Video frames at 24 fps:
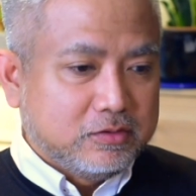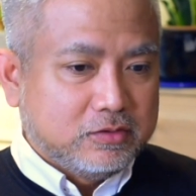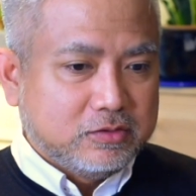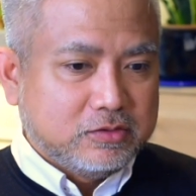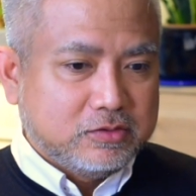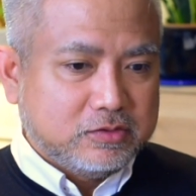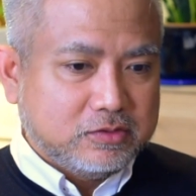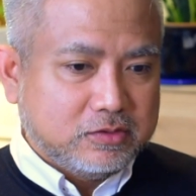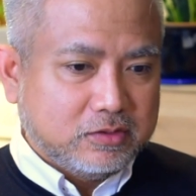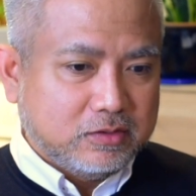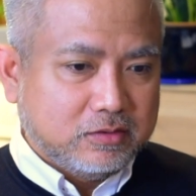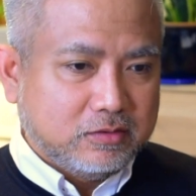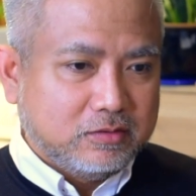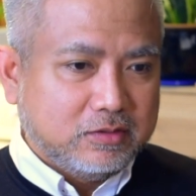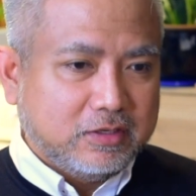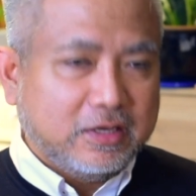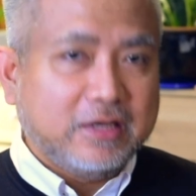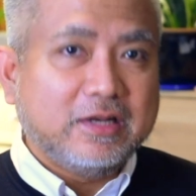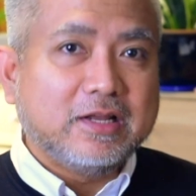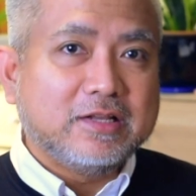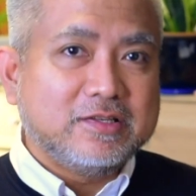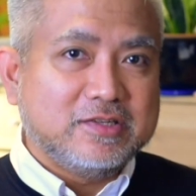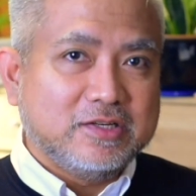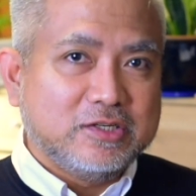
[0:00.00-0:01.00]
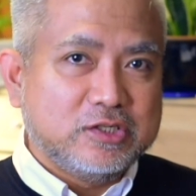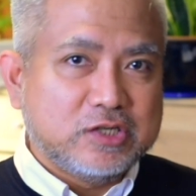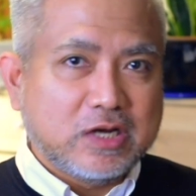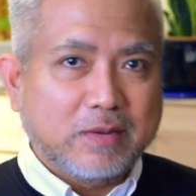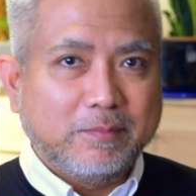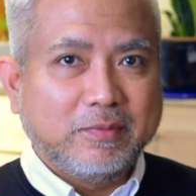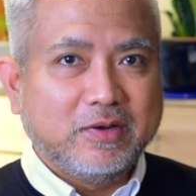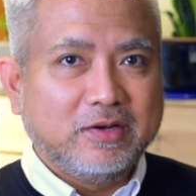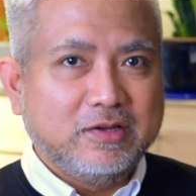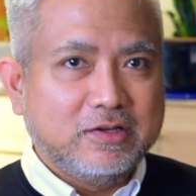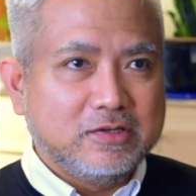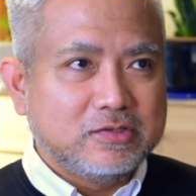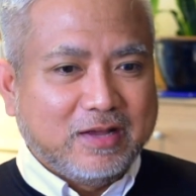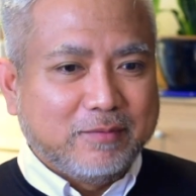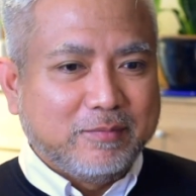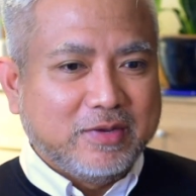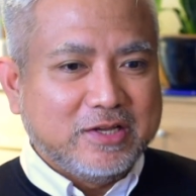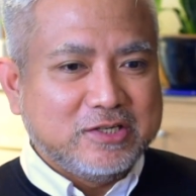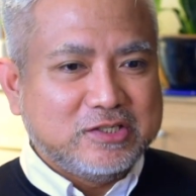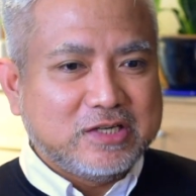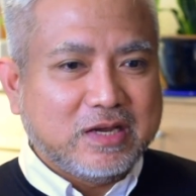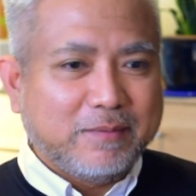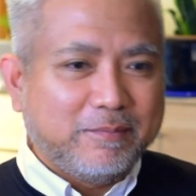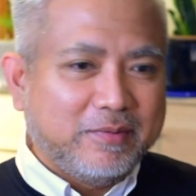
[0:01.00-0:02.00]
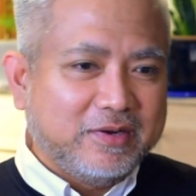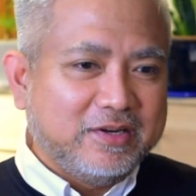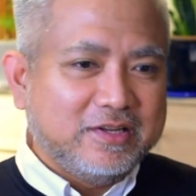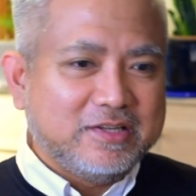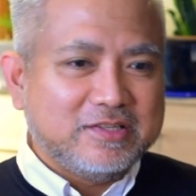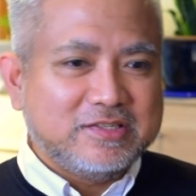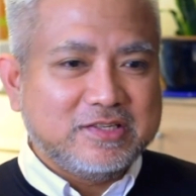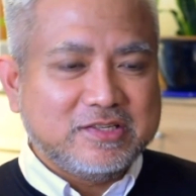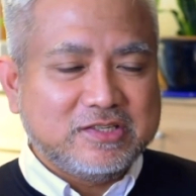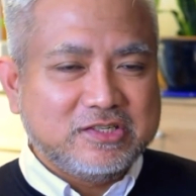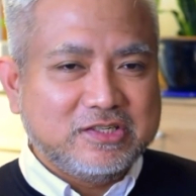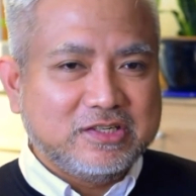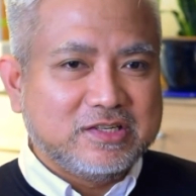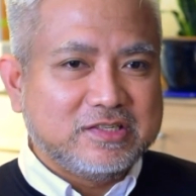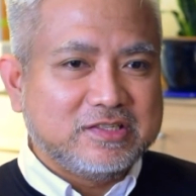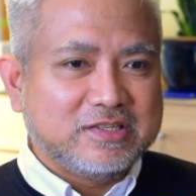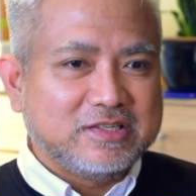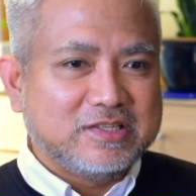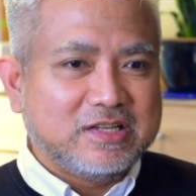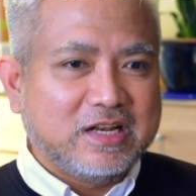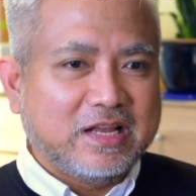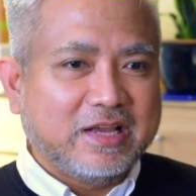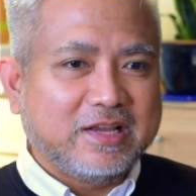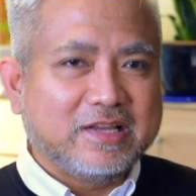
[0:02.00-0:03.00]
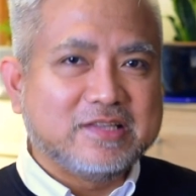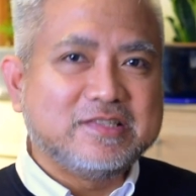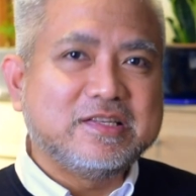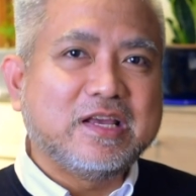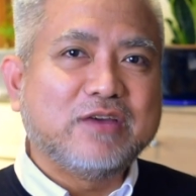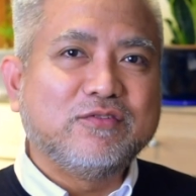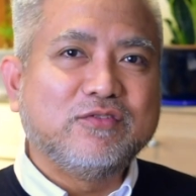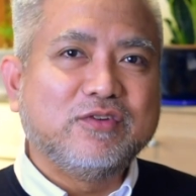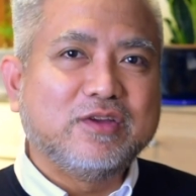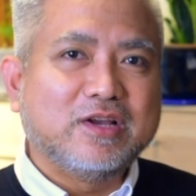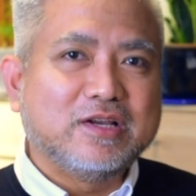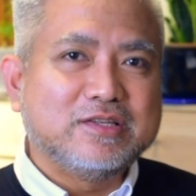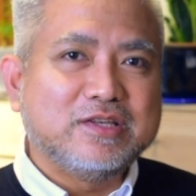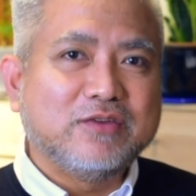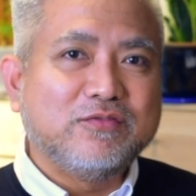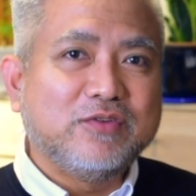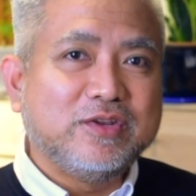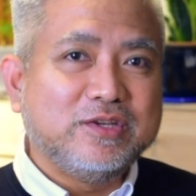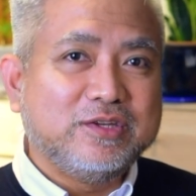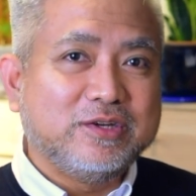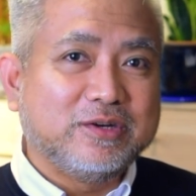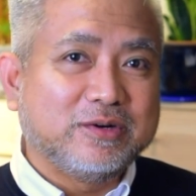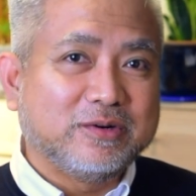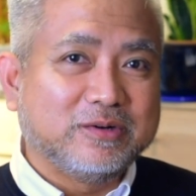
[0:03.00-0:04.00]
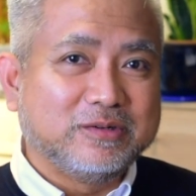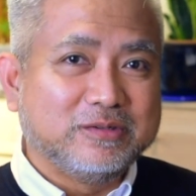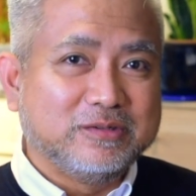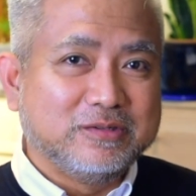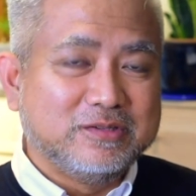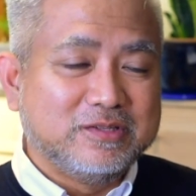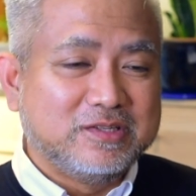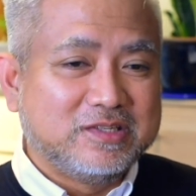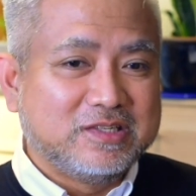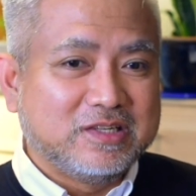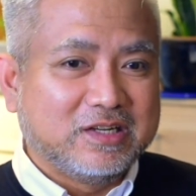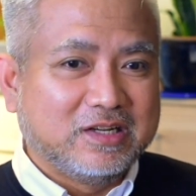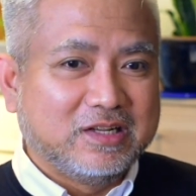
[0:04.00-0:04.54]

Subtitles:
So, and that's in Japanese. My Japanese is just as like a 7-year-old's